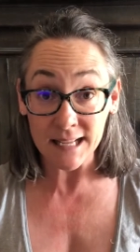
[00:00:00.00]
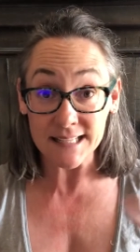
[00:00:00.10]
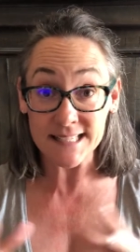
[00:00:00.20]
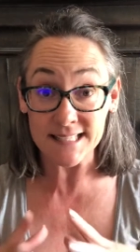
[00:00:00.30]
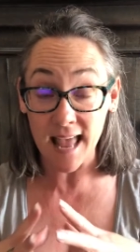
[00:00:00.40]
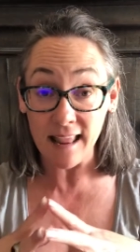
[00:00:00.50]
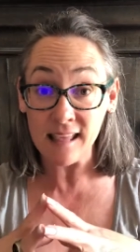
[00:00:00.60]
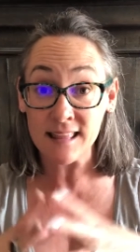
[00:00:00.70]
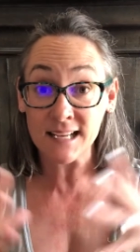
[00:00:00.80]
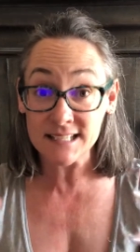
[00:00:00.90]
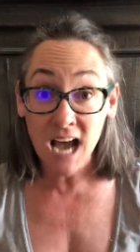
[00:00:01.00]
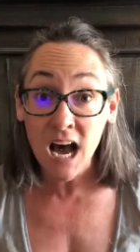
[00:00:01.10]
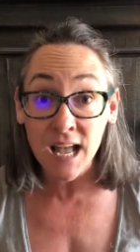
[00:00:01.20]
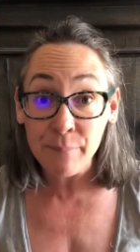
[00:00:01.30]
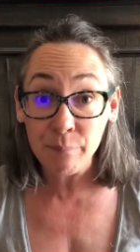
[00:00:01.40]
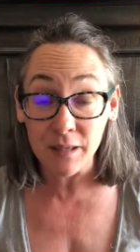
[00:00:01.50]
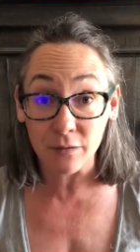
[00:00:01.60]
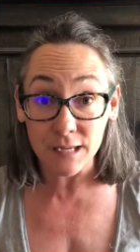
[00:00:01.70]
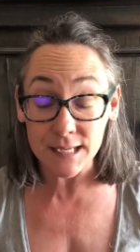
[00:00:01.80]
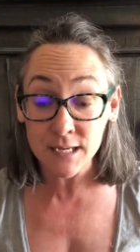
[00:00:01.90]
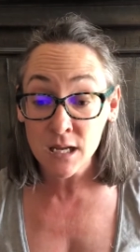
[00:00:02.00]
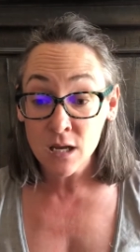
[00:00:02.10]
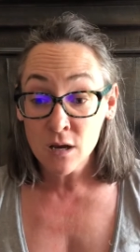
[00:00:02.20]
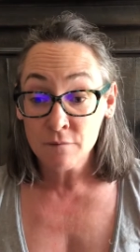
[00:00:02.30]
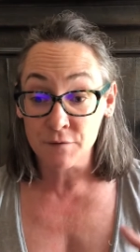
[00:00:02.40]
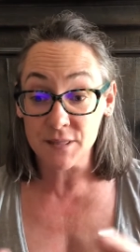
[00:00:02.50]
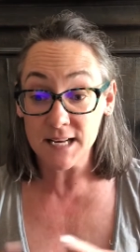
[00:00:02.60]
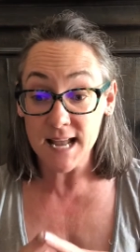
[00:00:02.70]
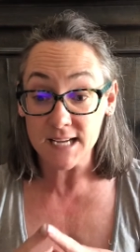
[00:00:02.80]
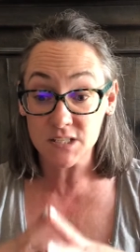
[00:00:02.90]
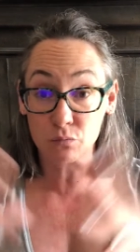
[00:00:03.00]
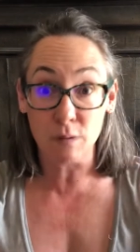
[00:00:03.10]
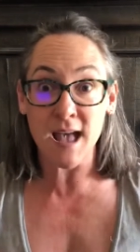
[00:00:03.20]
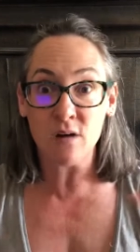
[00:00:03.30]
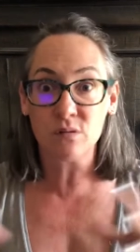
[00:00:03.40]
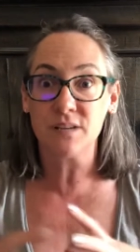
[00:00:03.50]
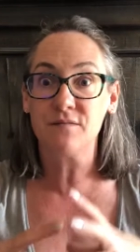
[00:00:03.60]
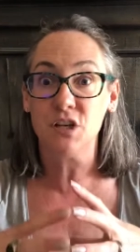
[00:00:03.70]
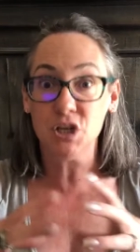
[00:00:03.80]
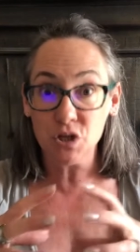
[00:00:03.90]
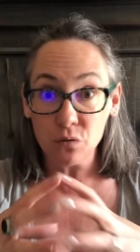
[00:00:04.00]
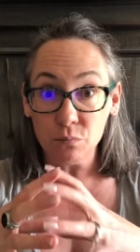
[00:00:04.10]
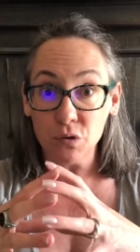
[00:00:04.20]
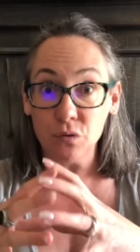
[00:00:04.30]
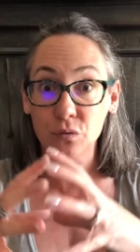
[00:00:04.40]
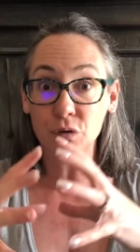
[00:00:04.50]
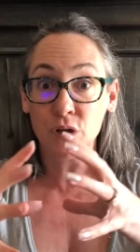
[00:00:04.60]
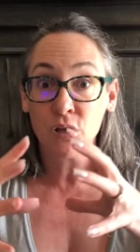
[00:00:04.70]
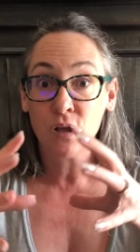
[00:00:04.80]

It's setting that time period for the next round of the new moon,